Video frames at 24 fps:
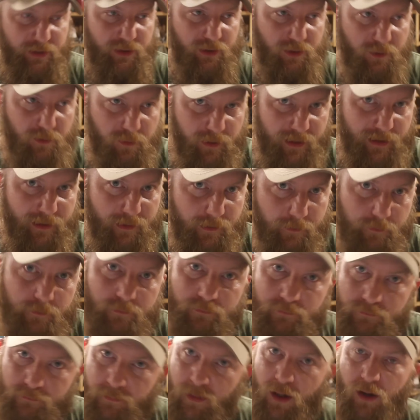the UN
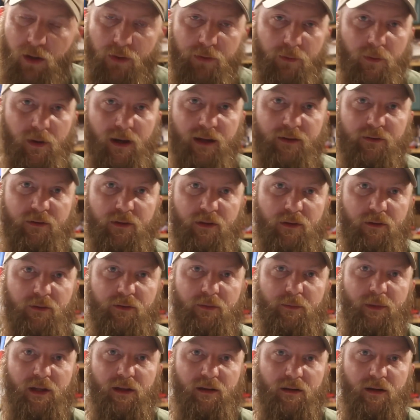authorized the
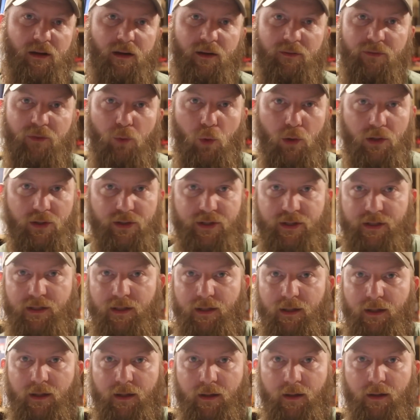use of military force.
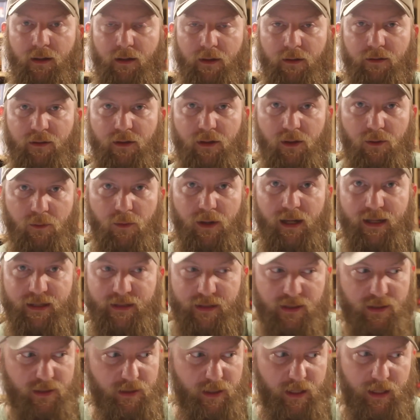The
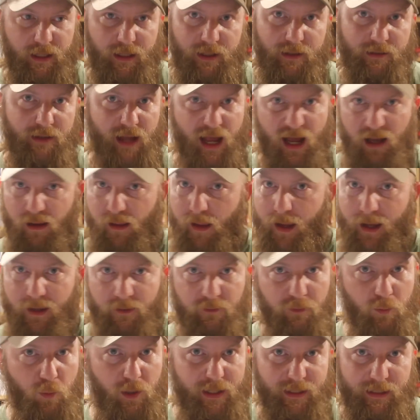US and
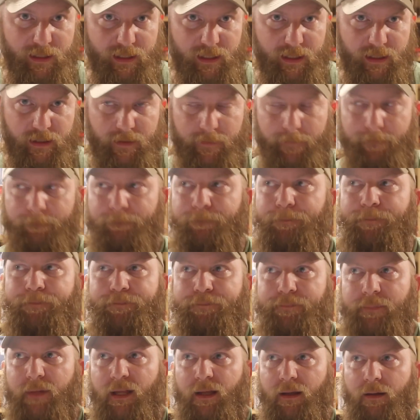allies went in.
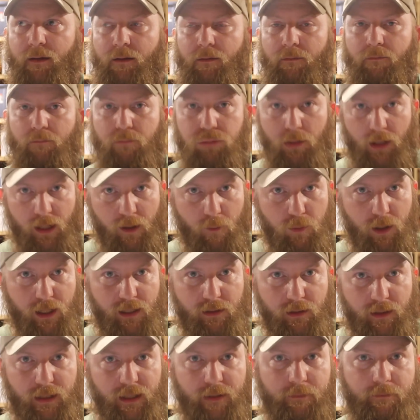Pretty
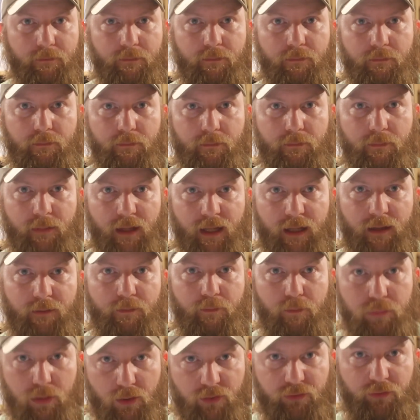quickly, they
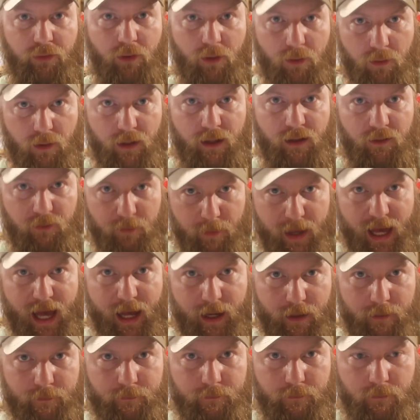pushed the Koreans
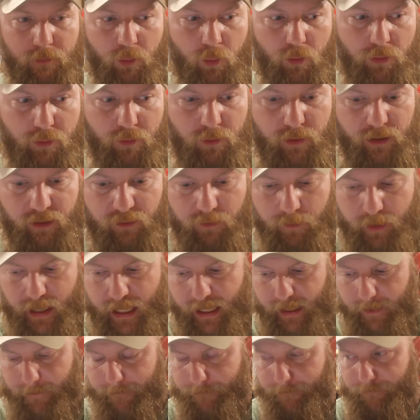back, North Koreans
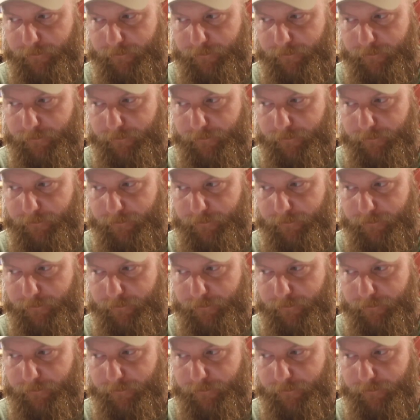back.